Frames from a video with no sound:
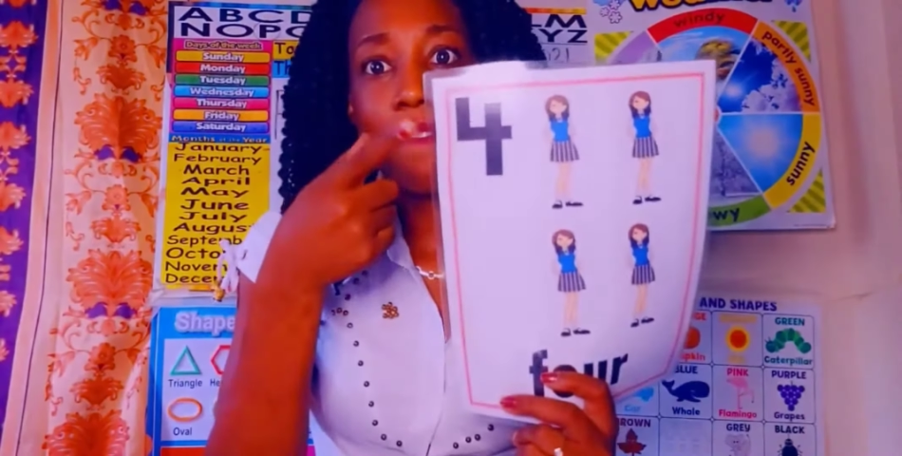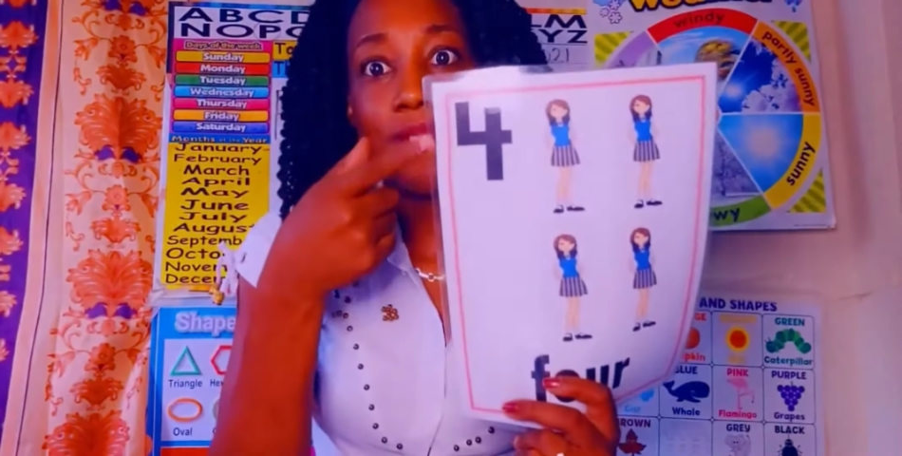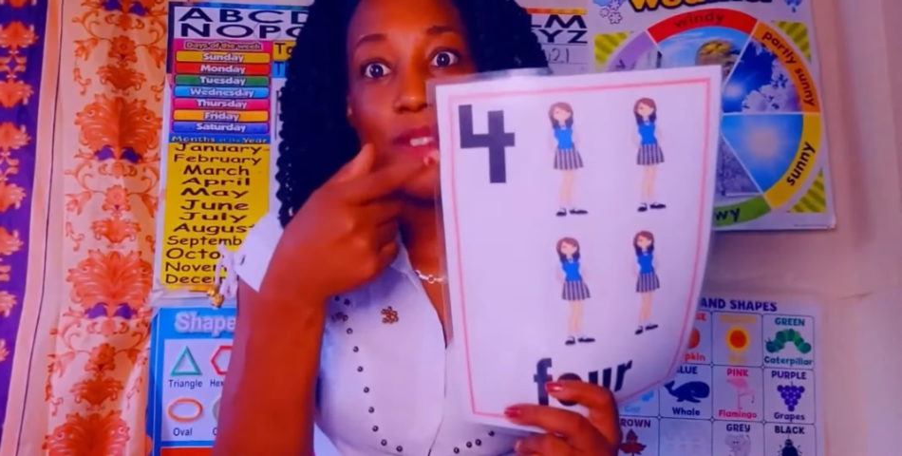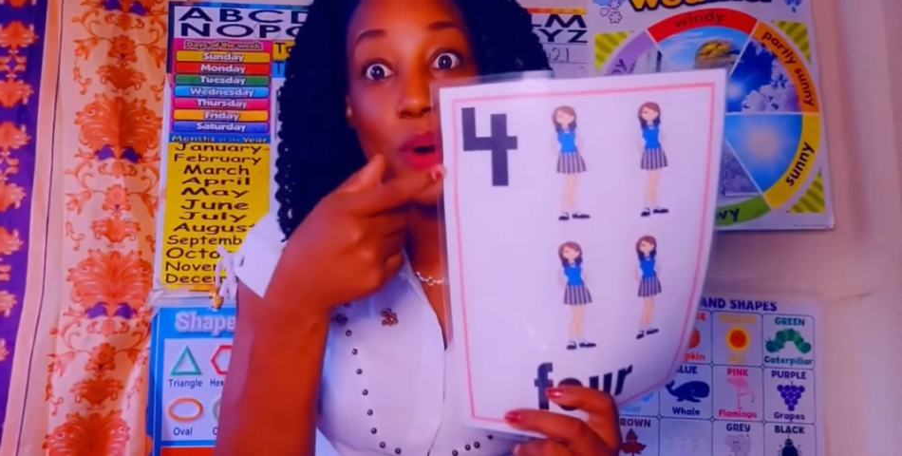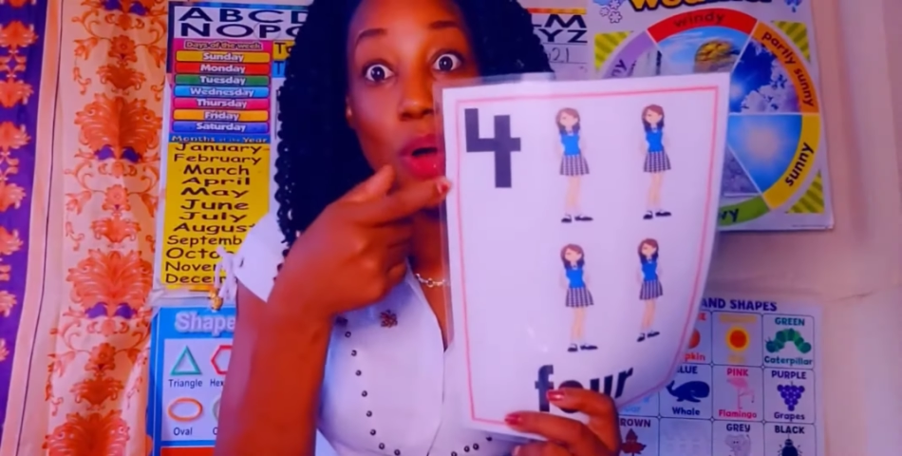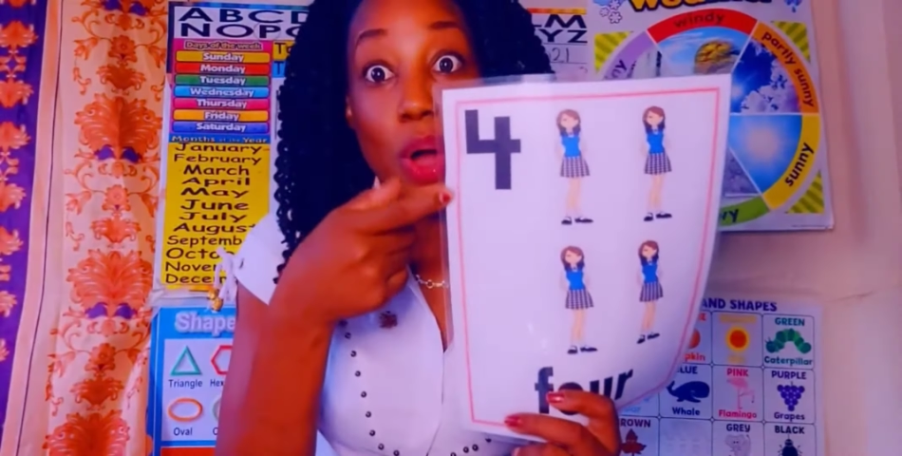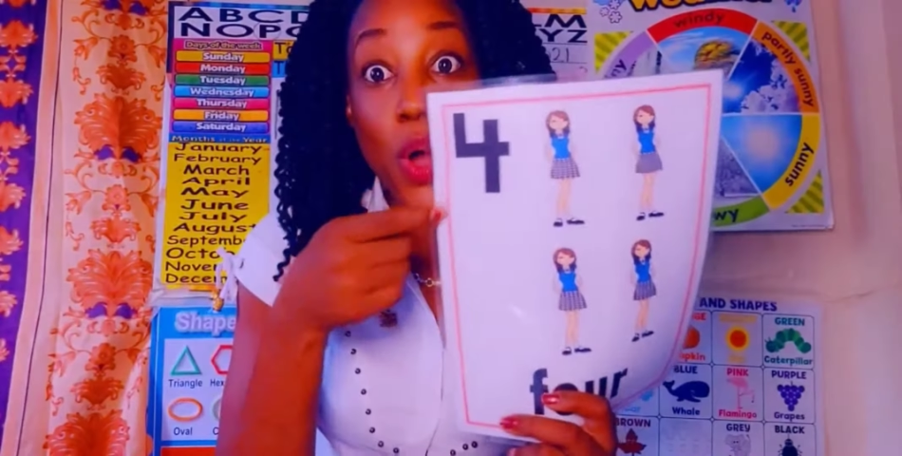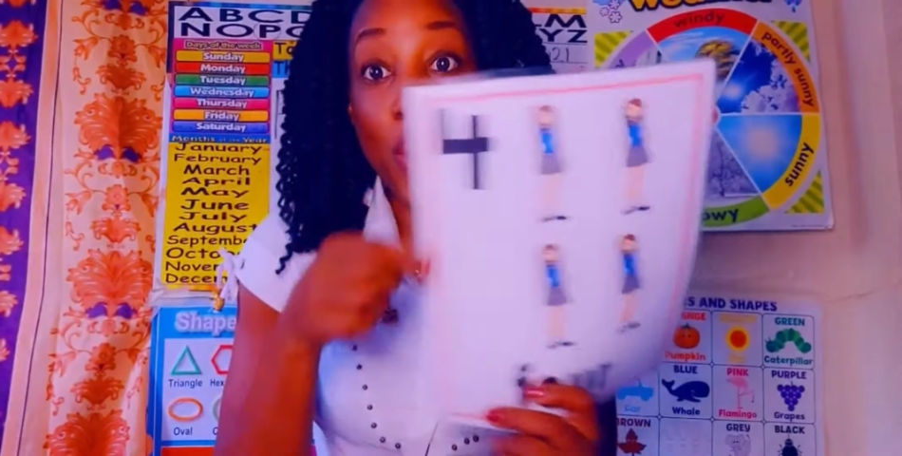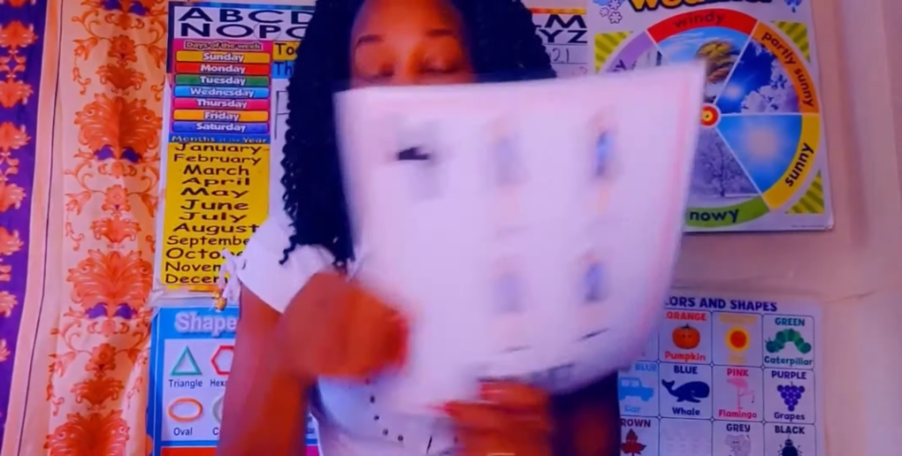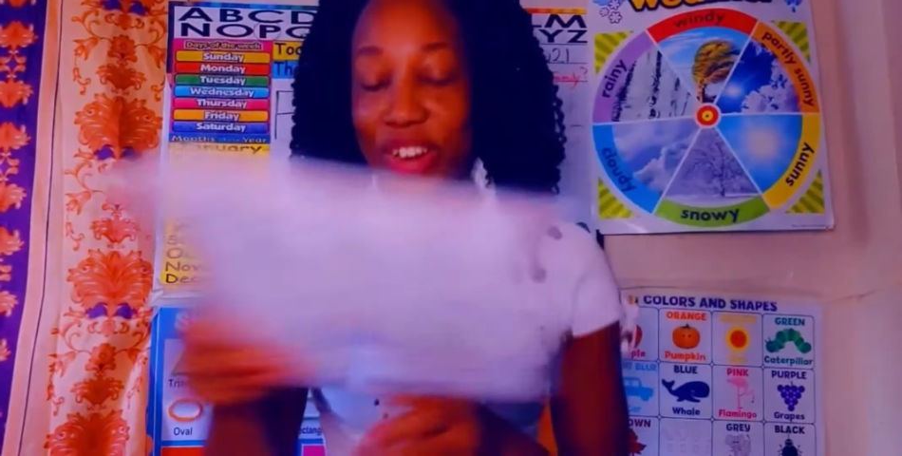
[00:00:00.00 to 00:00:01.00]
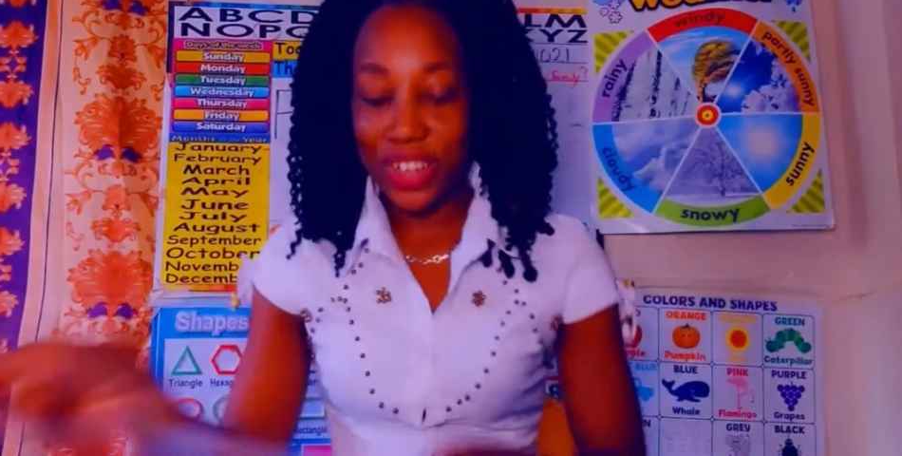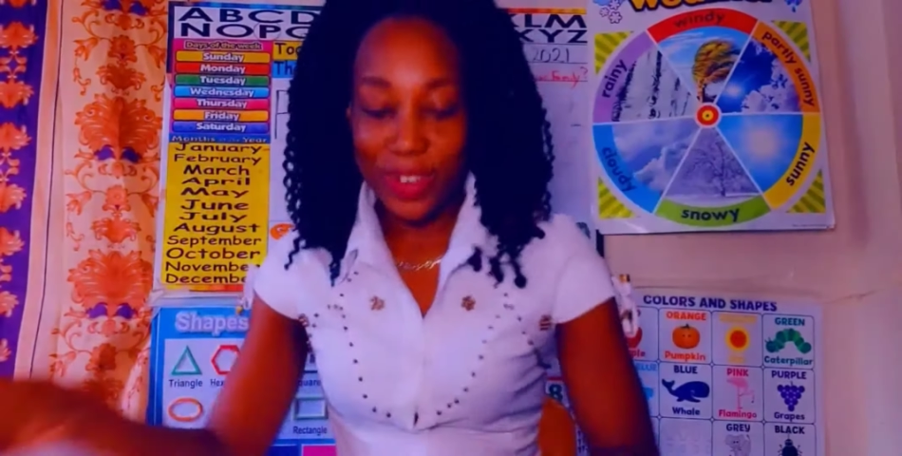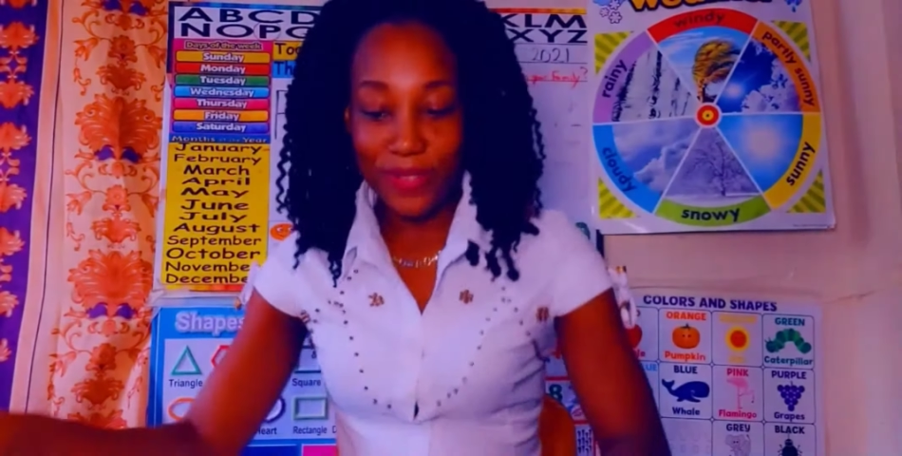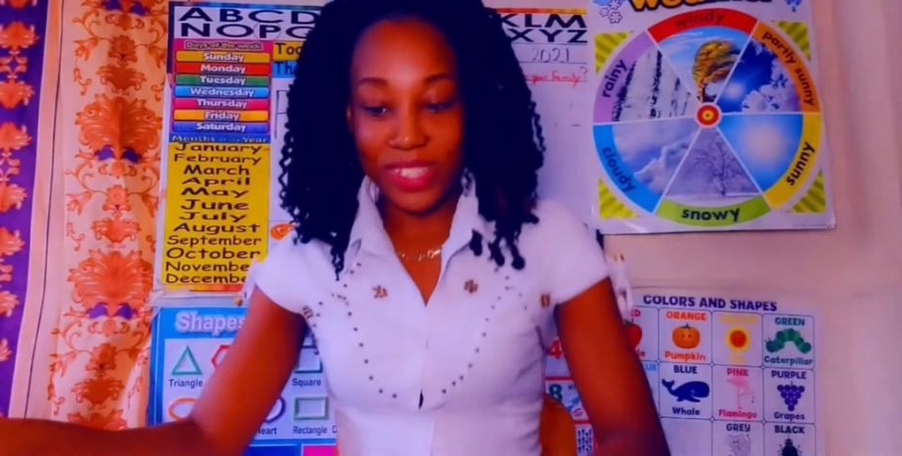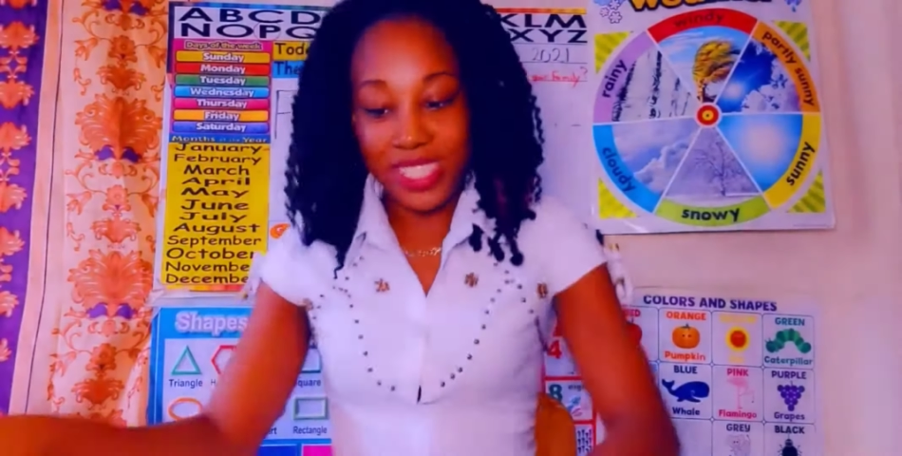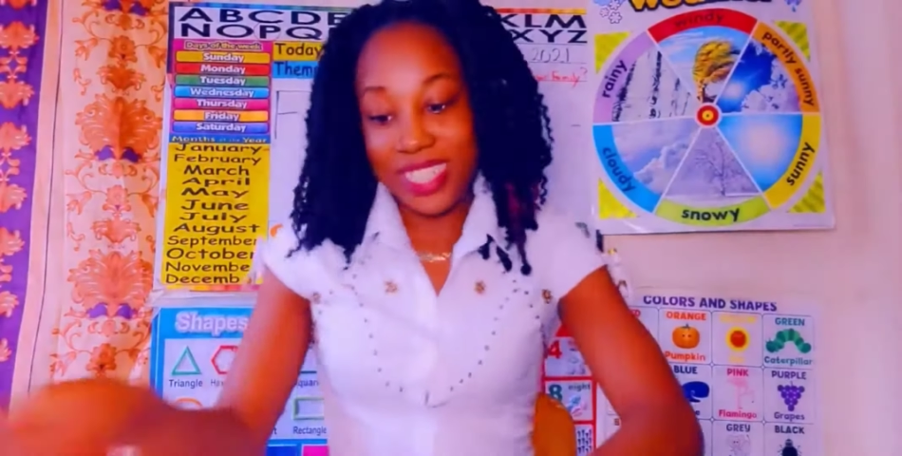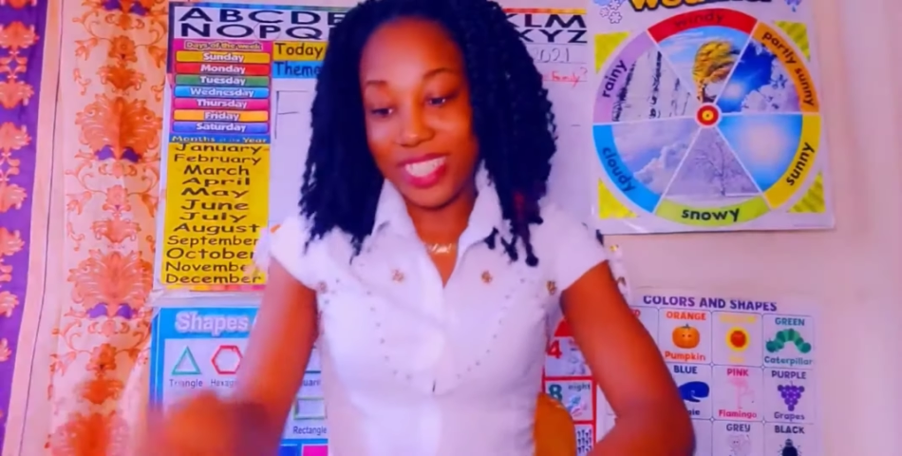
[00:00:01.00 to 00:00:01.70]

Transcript: Four. Come for teacher,